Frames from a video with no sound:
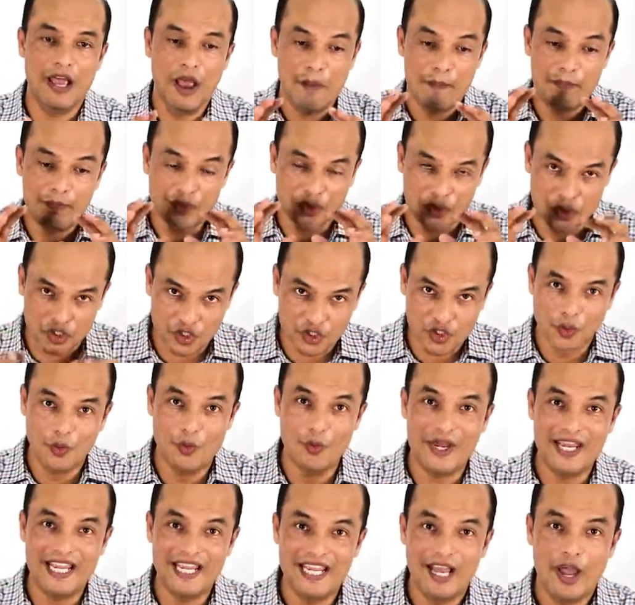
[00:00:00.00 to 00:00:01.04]

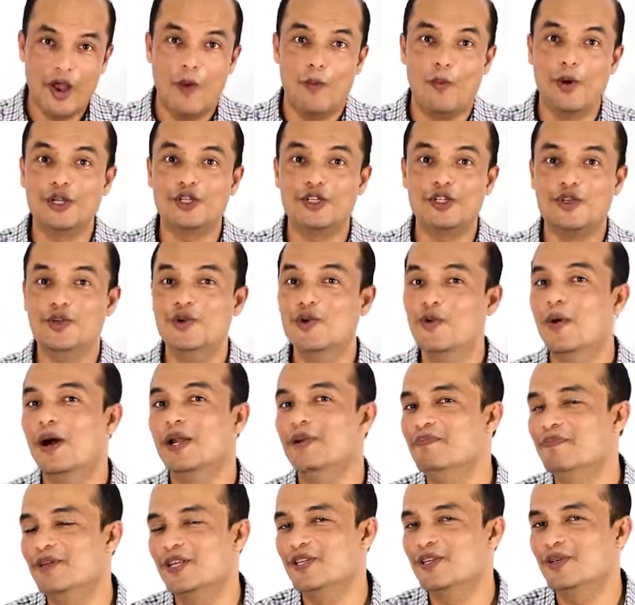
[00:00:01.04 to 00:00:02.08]
pursuing what you want
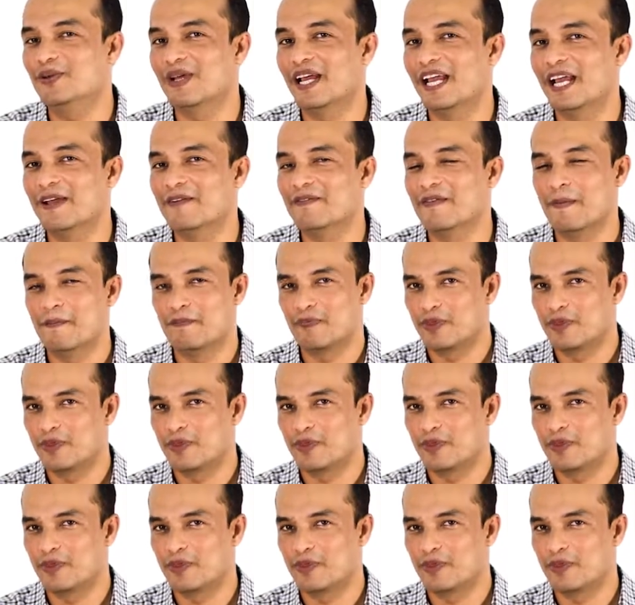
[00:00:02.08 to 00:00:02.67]
me to have.